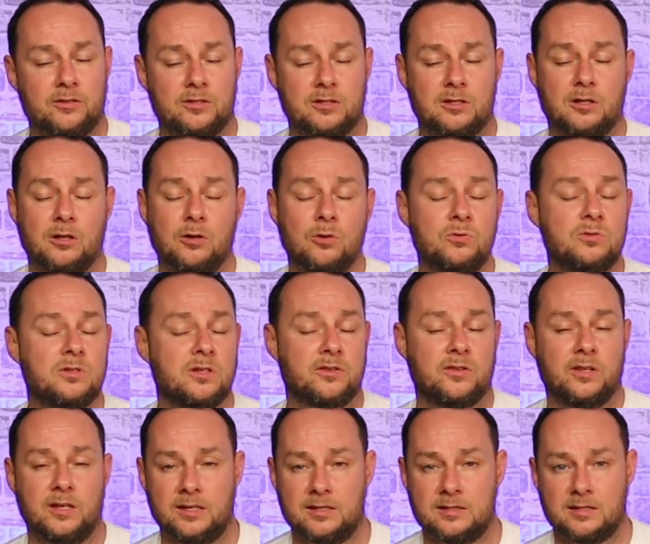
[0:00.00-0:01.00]
There's loads of
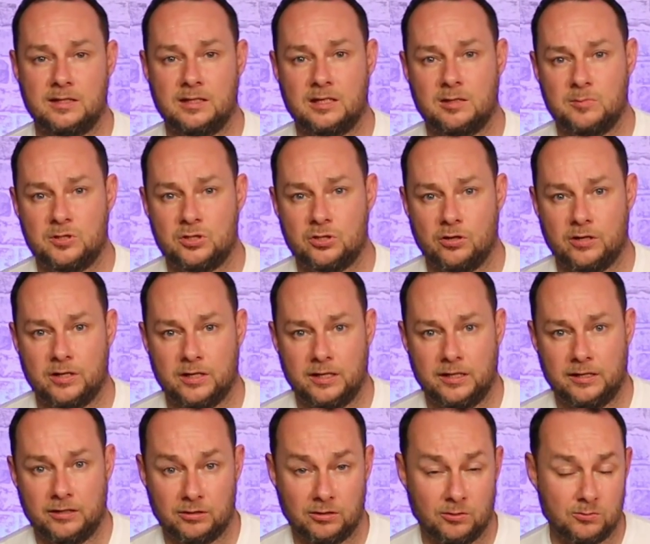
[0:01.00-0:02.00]
things that you can be joining
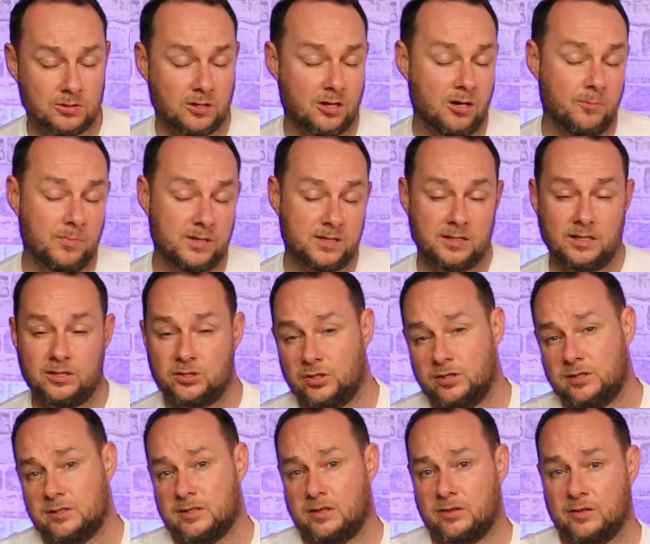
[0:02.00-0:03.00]
in on, loads of
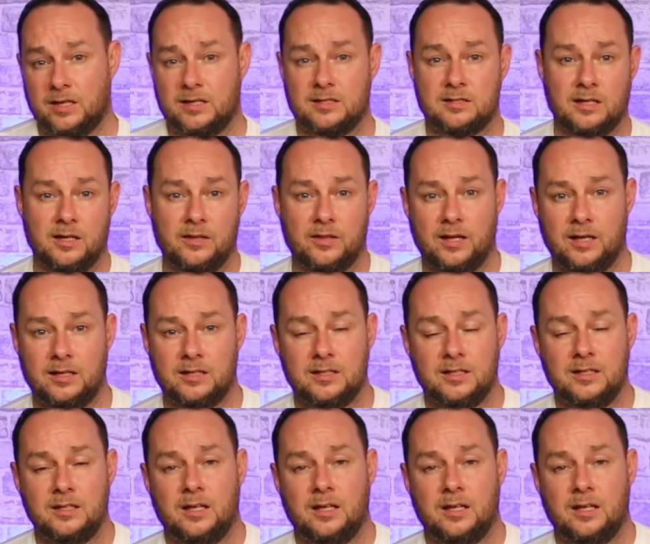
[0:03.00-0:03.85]
competitions and things like that.